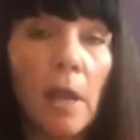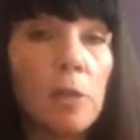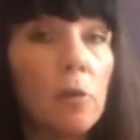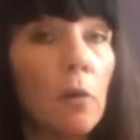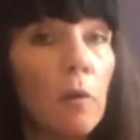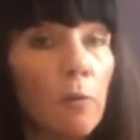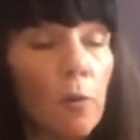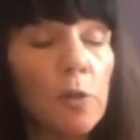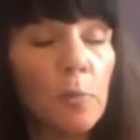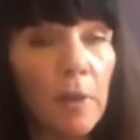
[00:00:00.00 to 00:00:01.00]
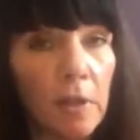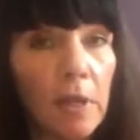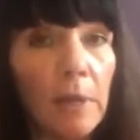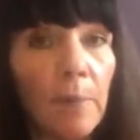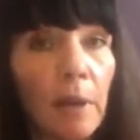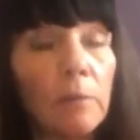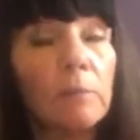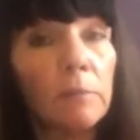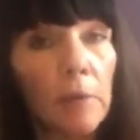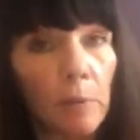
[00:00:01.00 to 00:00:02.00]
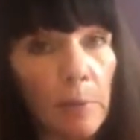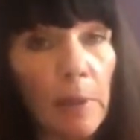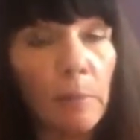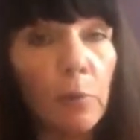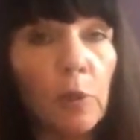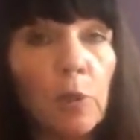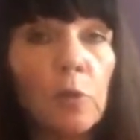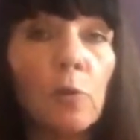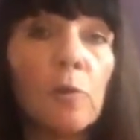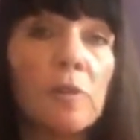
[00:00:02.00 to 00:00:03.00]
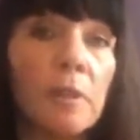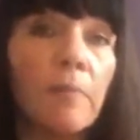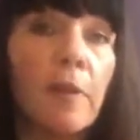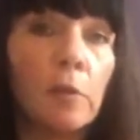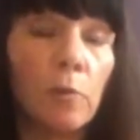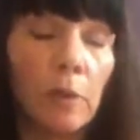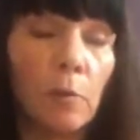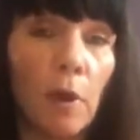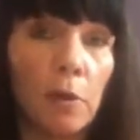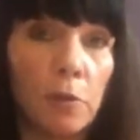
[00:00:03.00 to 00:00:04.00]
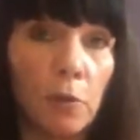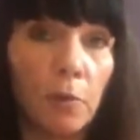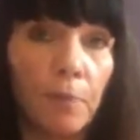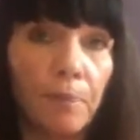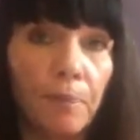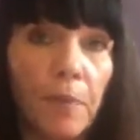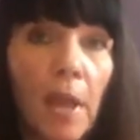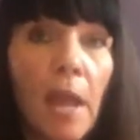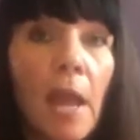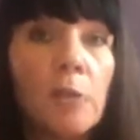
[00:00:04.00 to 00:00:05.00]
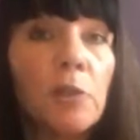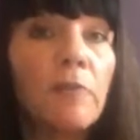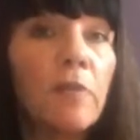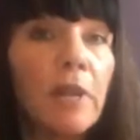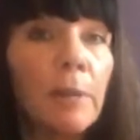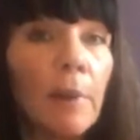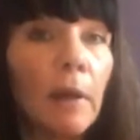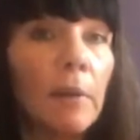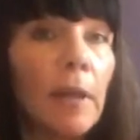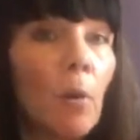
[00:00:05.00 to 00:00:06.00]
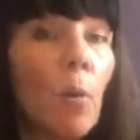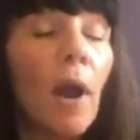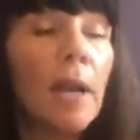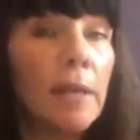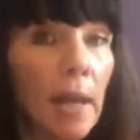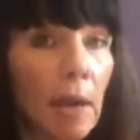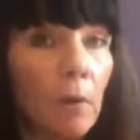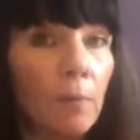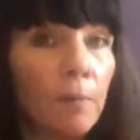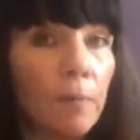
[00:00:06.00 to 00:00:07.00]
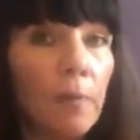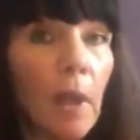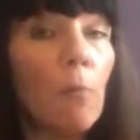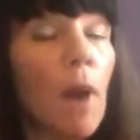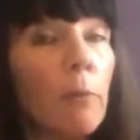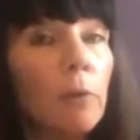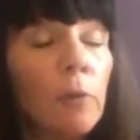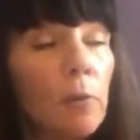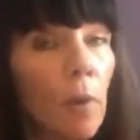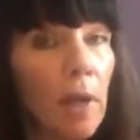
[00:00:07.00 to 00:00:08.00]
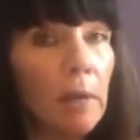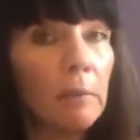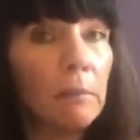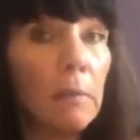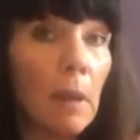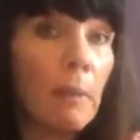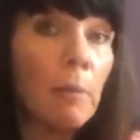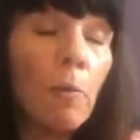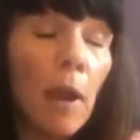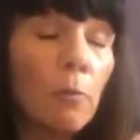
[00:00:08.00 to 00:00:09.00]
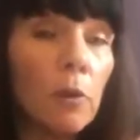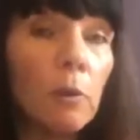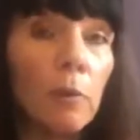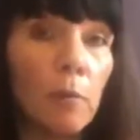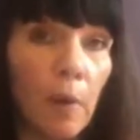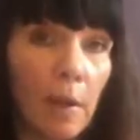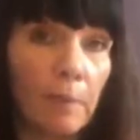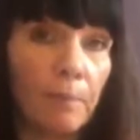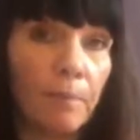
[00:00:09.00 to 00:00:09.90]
and so of course you want to think about are we being pushed or is it something that you really want to do and so you have to think about like why now and why would we wait and maybe why wouldn't we wait